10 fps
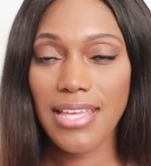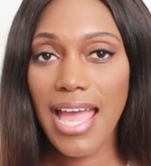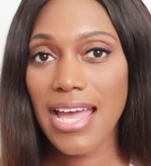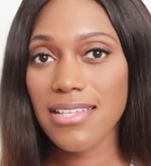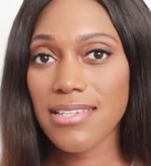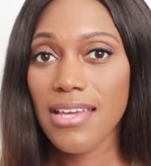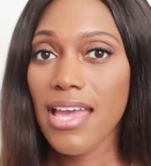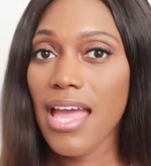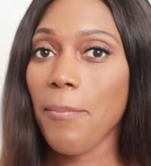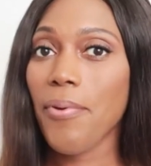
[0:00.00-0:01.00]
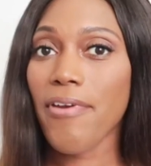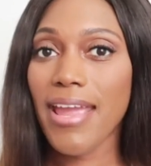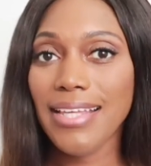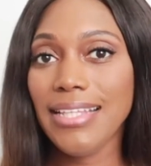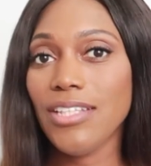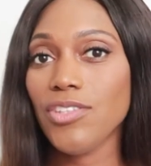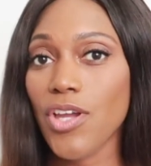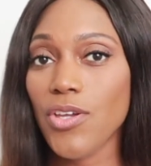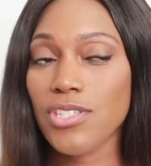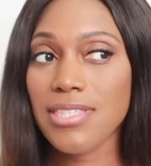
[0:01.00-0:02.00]
had a praline
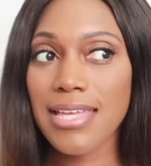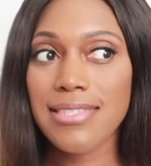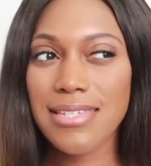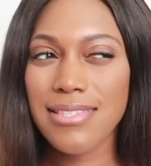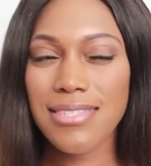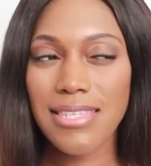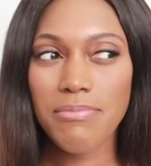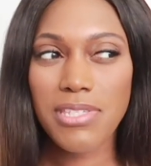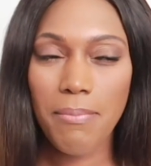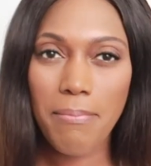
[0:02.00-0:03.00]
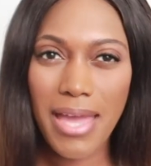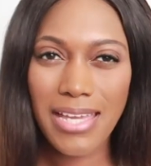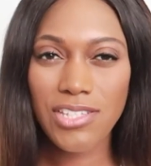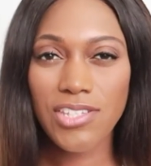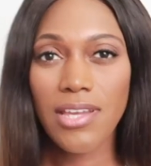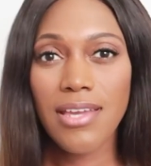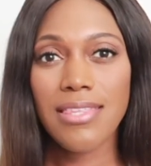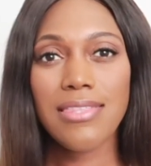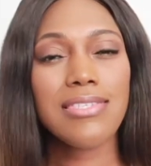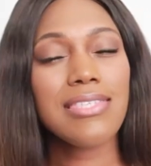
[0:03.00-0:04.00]
note that didn't seem to match
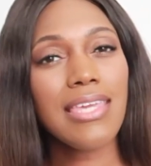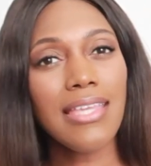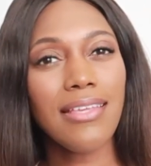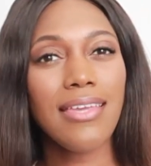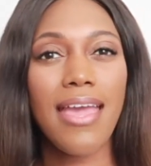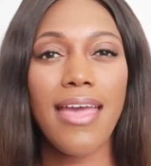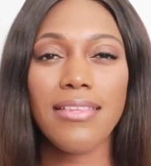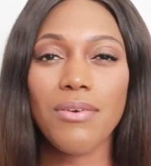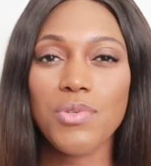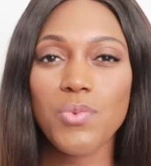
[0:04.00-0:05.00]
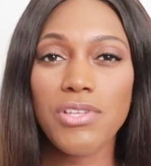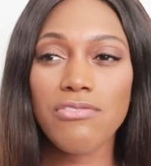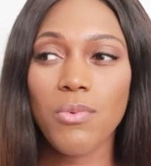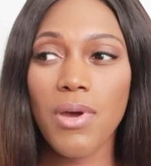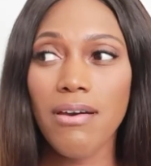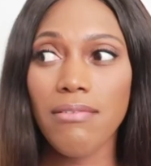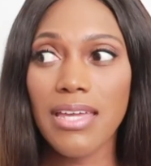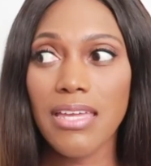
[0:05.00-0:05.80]
the skincare, and I was wondering, well,